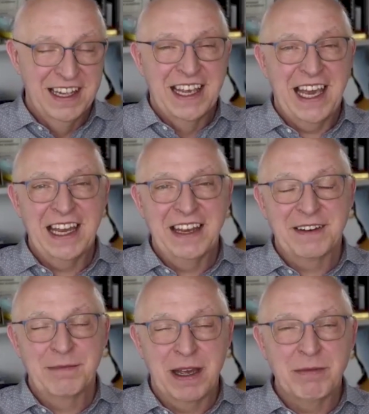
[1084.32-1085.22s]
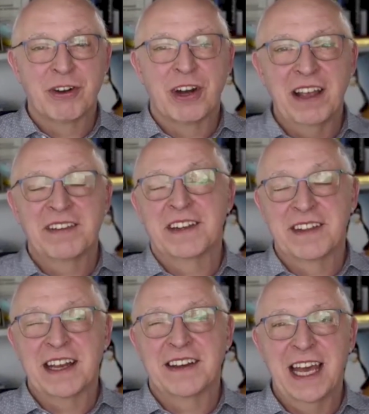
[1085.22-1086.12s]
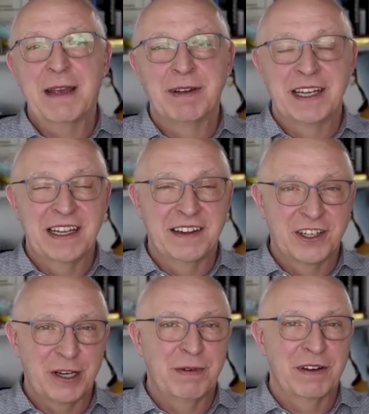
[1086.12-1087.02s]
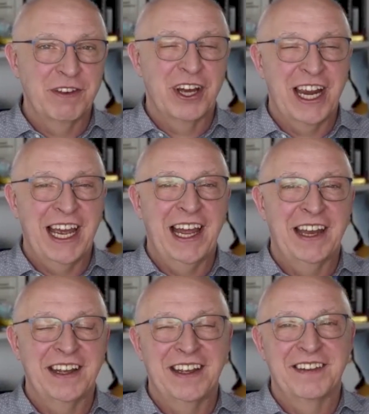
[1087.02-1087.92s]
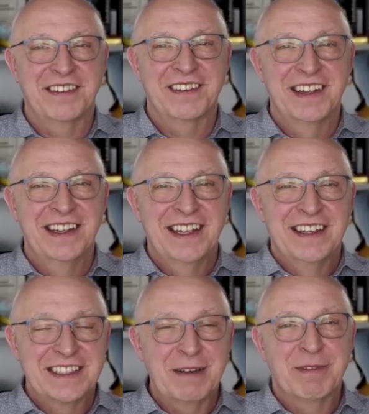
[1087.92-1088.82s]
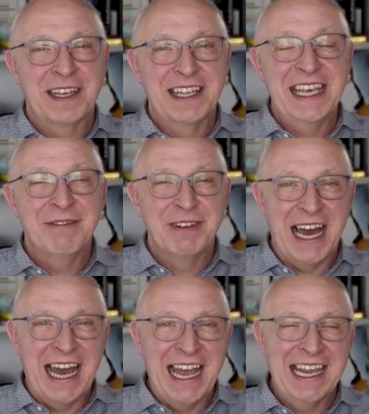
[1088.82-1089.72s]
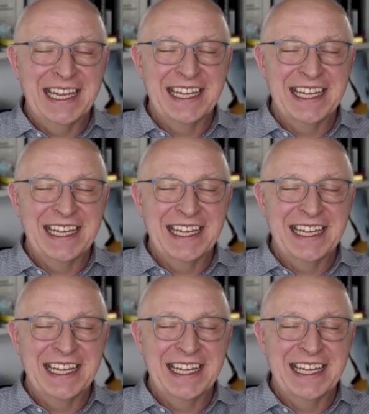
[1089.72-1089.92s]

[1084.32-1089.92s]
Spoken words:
And memorizing that table in the top of your head is something even I